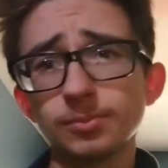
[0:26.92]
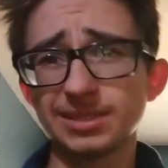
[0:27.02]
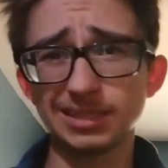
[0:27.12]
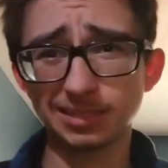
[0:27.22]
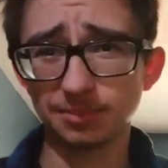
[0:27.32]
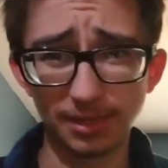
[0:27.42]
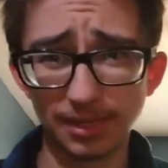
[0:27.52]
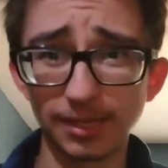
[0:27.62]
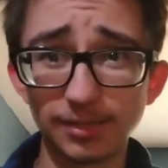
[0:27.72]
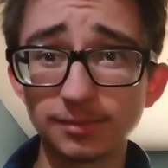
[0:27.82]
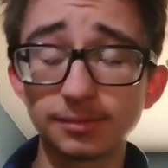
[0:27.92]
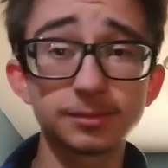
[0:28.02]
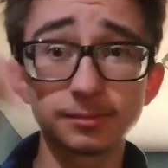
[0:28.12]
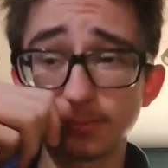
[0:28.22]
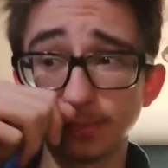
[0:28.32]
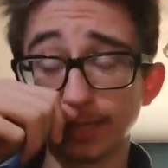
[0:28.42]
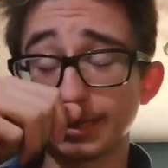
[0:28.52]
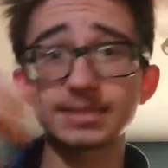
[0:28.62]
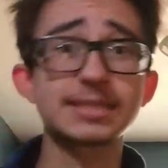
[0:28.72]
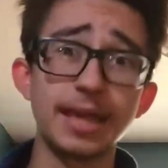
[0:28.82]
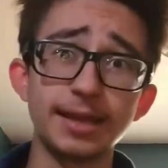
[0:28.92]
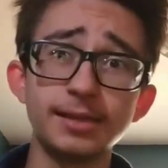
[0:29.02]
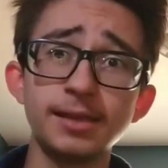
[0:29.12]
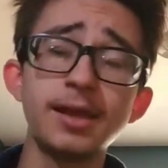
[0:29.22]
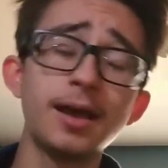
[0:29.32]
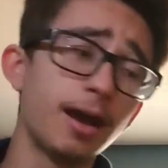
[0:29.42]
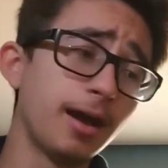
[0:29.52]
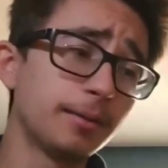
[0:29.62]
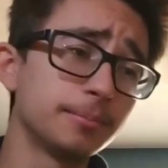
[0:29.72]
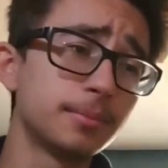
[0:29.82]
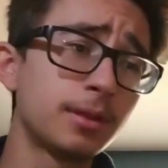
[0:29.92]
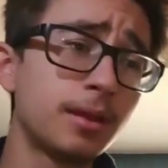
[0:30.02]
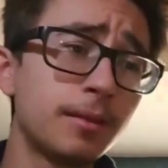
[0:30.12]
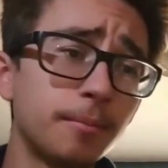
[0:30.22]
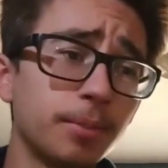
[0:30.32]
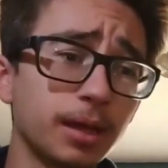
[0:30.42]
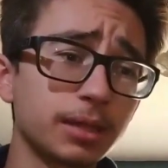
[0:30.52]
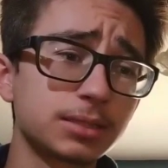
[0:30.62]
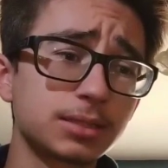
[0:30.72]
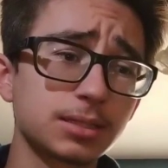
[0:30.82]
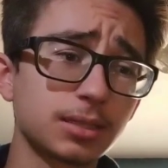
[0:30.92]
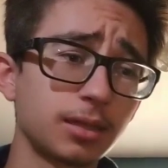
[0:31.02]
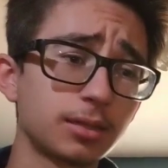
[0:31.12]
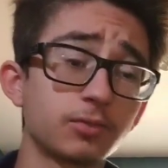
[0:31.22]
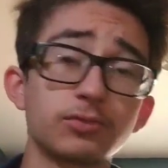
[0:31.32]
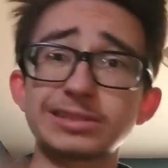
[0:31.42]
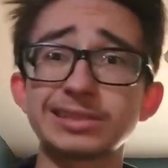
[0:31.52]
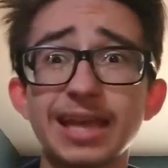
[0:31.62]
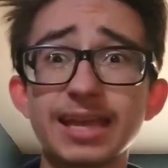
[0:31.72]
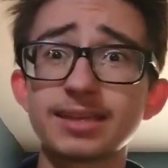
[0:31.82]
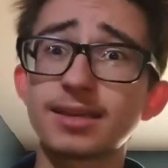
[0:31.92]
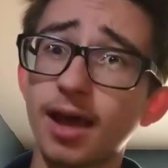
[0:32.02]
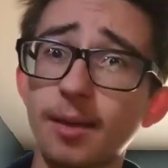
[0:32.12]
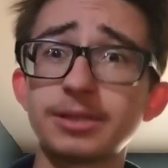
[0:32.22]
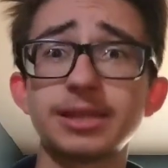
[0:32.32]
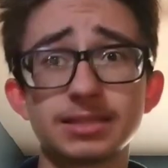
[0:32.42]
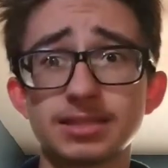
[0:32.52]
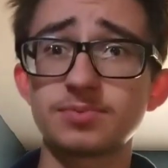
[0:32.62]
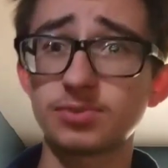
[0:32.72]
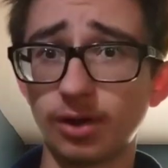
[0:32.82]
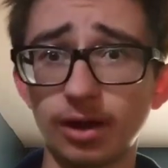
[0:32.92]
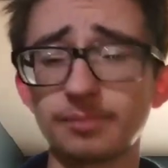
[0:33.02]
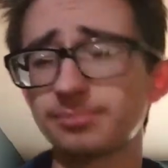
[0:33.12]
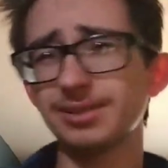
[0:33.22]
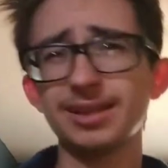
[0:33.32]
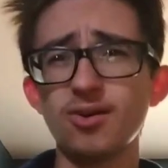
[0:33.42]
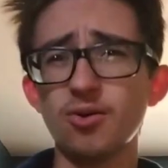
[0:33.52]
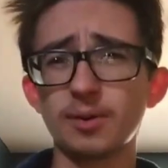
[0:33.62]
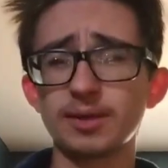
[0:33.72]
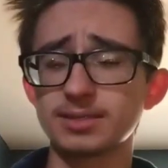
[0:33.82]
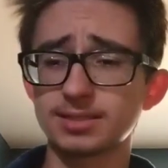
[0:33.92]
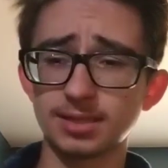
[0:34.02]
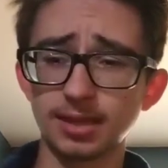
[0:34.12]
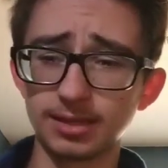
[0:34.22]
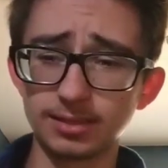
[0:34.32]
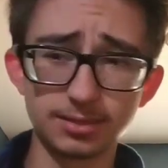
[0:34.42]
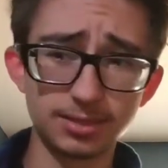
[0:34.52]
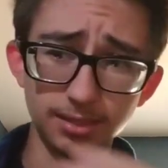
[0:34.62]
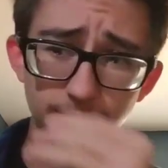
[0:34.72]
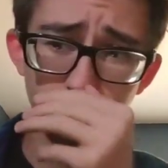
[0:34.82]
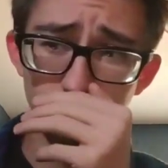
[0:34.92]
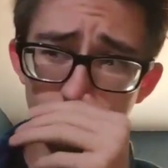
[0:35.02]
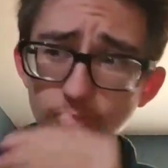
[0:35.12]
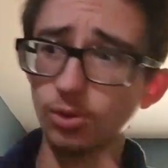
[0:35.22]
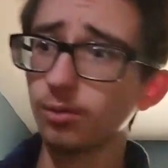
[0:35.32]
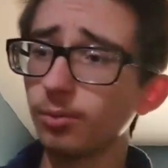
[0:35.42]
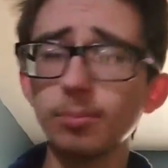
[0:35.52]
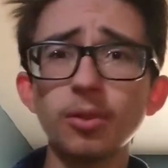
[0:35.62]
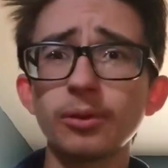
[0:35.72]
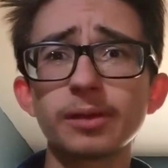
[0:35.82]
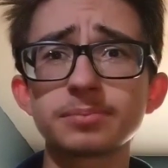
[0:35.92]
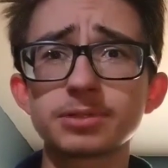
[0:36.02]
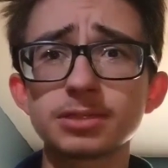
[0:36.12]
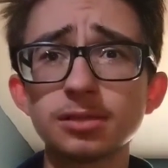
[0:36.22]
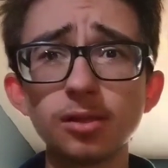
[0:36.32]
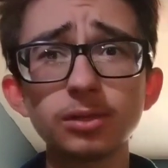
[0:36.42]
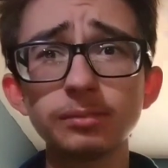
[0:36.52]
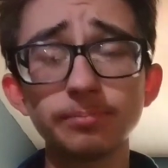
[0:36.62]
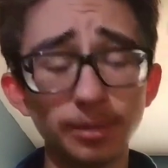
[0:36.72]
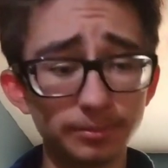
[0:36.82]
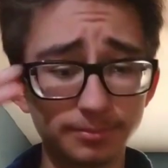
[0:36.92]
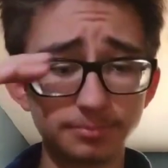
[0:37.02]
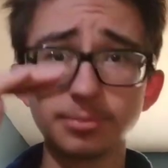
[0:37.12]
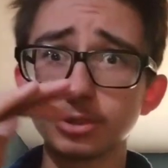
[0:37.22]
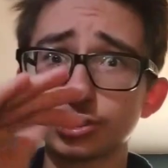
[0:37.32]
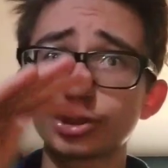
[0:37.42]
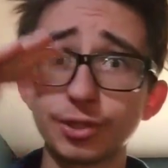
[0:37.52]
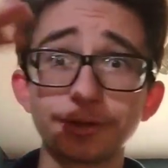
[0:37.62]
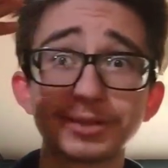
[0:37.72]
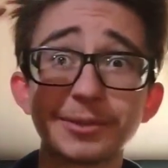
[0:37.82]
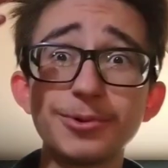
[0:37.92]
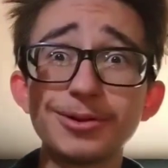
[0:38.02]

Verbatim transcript: So you'll be seeing this Monday, like I said. But don't forget to like, comment, and subscribe, like always, because, you know, we're blowing up slowly but surely.